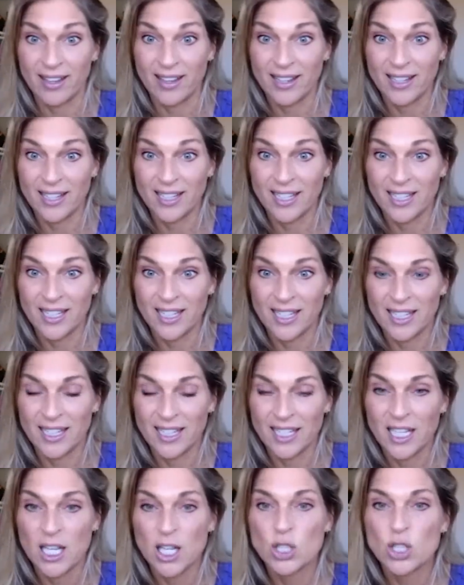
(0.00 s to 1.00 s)
Wow.
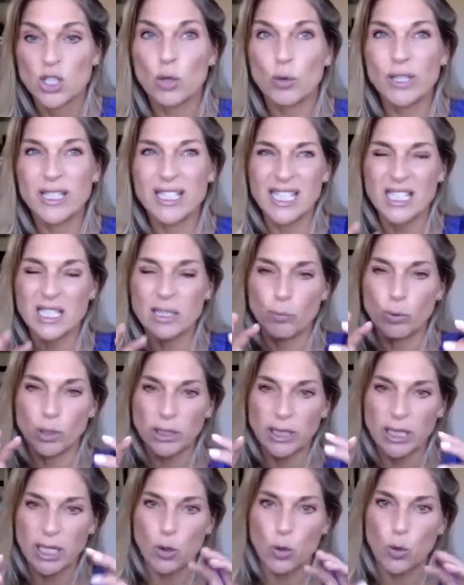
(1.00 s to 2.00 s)
So it's this
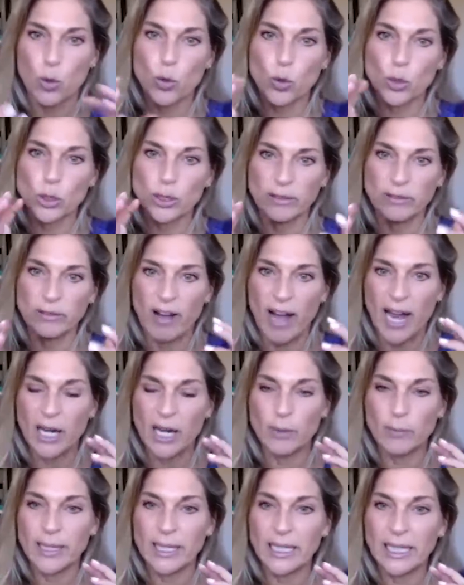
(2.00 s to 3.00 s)
really cool
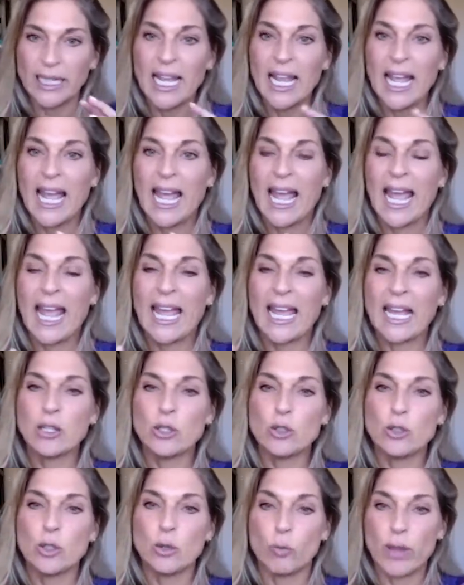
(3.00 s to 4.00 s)
environment, and
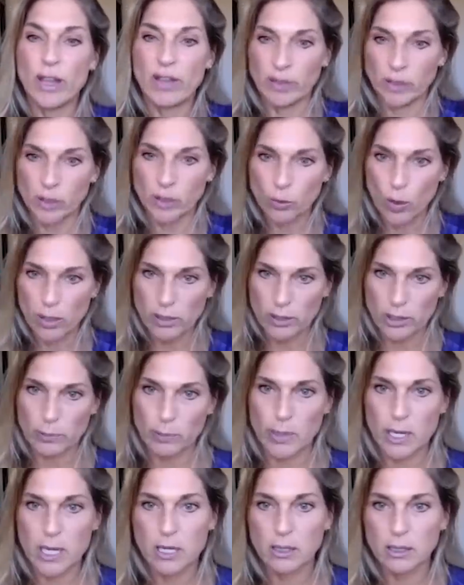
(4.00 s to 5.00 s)
you do, we have underwater
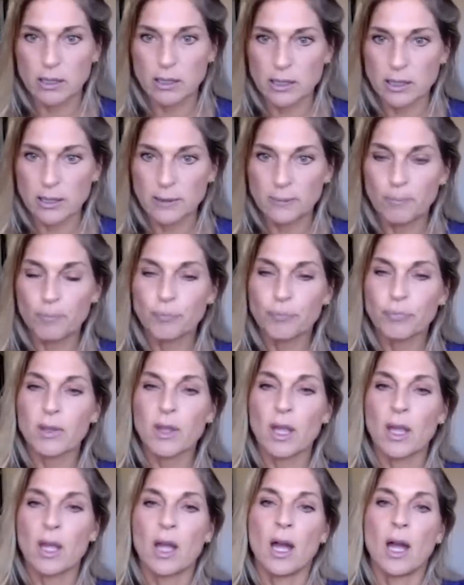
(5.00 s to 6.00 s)
speakers.
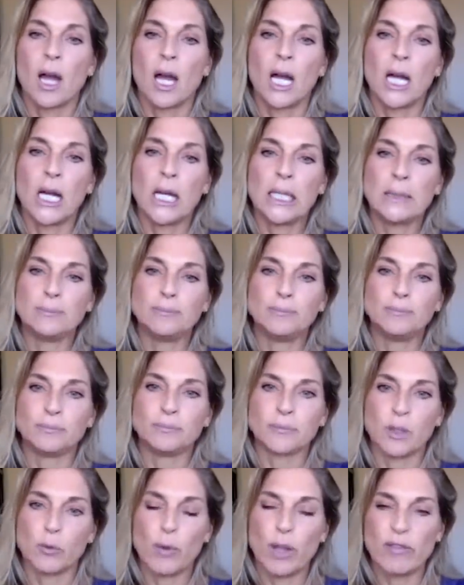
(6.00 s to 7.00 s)
Um,
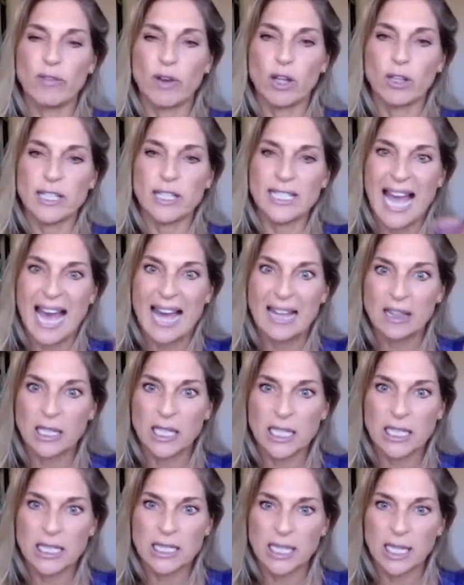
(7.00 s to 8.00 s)
we have all these
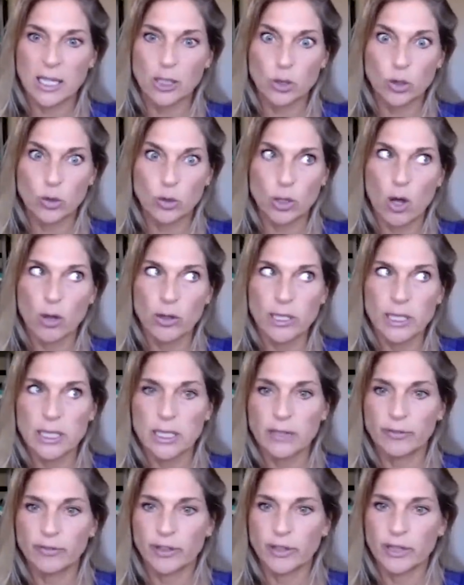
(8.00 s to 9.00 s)
athletes there doing all these
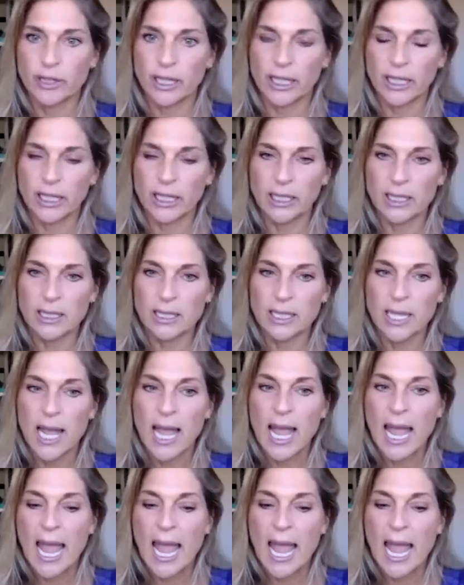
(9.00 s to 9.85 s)
different things,